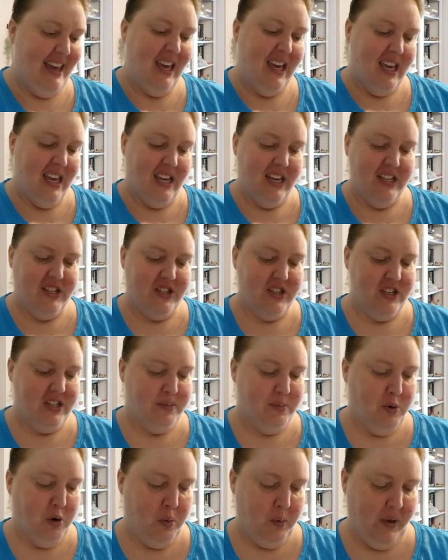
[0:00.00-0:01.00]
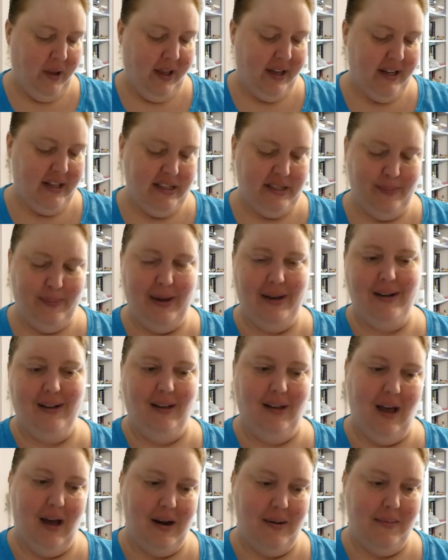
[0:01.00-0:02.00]
he's just more willing to spend a
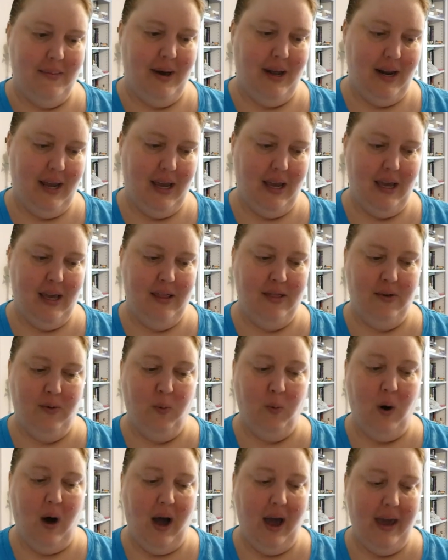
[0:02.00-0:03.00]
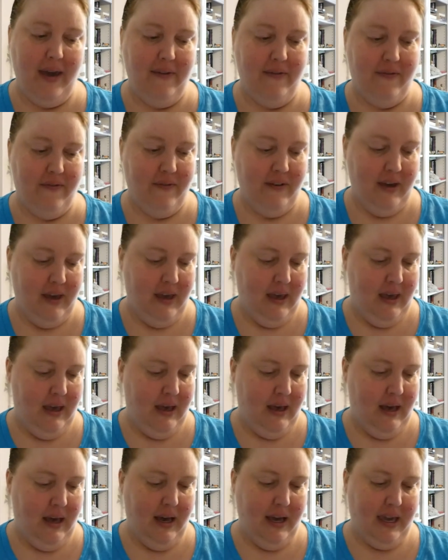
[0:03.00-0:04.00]
lot of money. The wife,
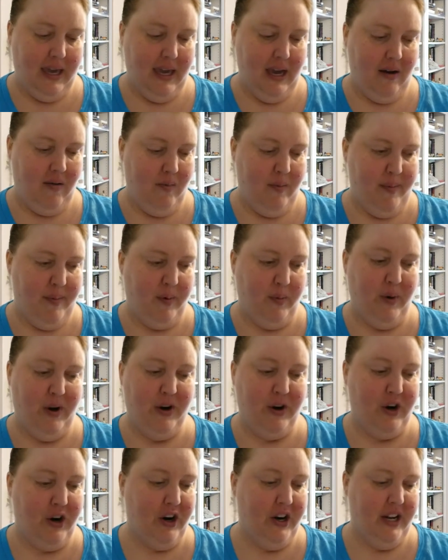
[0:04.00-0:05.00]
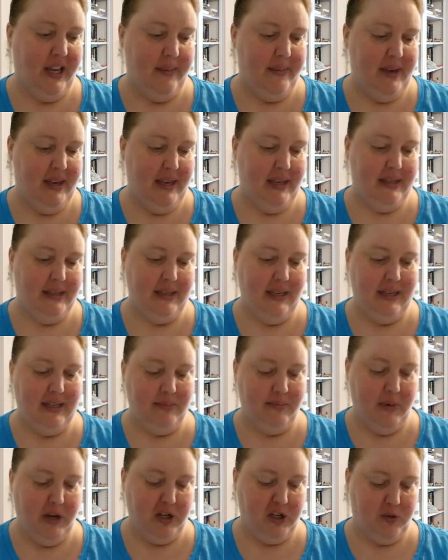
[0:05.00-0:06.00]
I can't remember what her name is
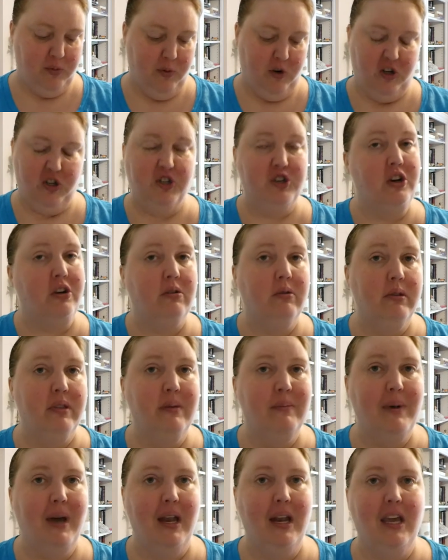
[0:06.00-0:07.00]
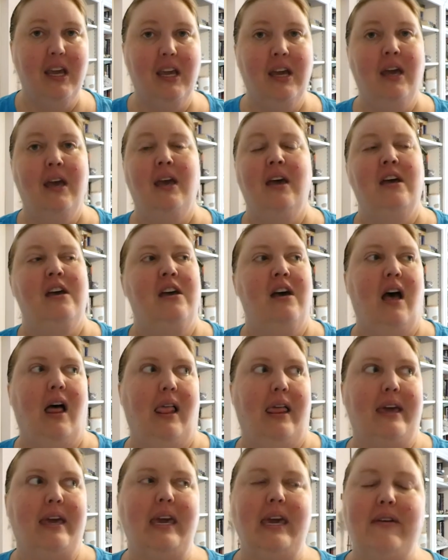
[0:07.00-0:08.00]
much more strict with the money,
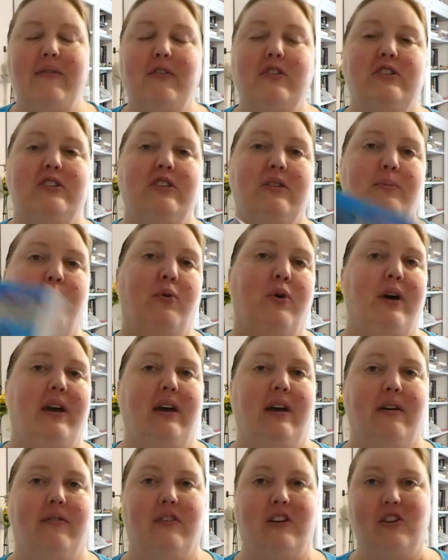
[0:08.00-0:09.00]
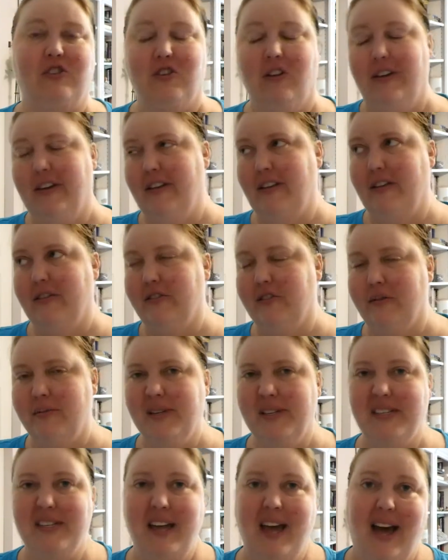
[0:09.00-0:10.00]
like even to the point of controlling the
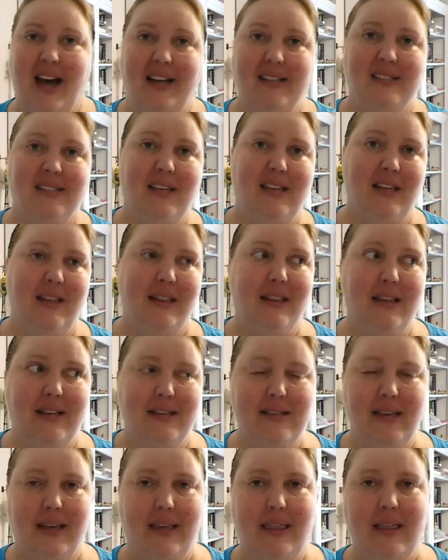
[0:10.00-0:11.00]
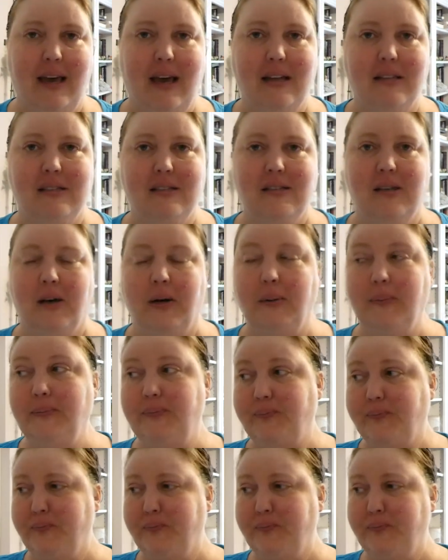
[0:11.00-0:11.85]
thermostat and things like that. So,